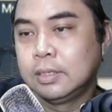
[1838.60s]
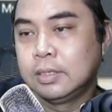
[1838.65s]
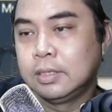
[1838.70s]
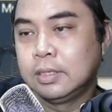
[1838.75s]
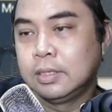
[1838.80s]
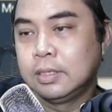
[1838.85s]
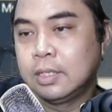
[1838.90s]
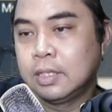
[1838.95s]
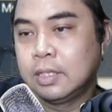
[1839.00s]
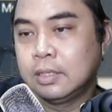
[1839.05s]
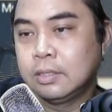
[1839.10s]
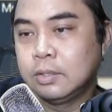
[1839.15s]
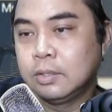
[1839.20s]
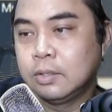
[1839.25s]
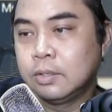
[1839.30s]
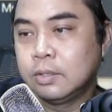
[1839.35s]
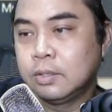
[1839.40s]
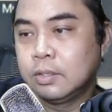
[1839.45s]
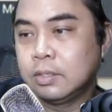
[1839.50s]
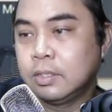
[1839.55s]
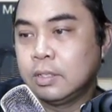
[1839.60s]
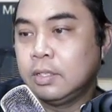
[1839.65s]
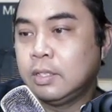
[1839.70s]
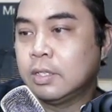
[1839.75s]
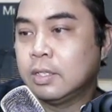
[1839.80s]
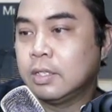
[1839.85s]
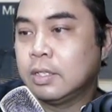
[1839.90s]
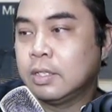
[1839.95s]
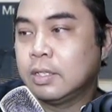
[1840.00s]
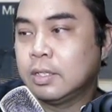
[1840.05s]
Not good.
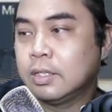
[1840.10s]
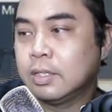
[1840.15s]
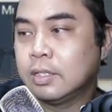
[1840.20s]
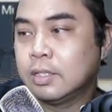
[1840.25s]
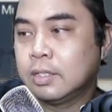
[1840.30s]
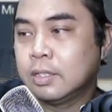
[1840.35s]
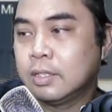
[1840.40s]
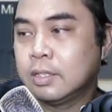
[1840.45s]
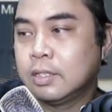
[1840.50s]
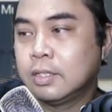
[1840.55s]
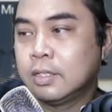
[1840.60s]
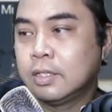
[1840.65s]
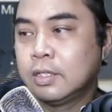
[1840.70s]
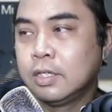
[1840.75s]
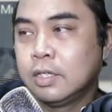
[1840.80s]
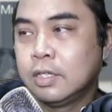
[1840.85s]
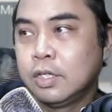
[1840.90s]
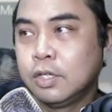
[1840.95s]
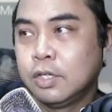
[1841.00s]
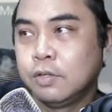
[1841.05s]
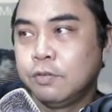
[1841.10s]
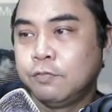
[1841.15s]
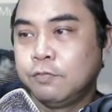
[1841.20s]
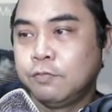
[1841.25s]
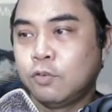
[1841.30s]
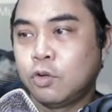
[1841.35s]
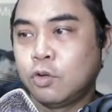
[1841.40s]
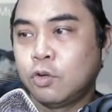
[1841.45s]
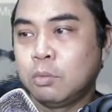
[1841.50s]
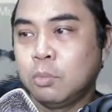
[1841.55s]

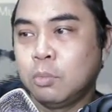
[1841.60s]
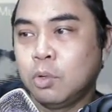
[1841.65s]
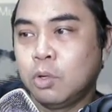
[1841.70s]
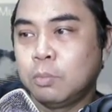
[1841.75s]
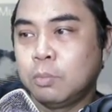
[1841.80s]
Four more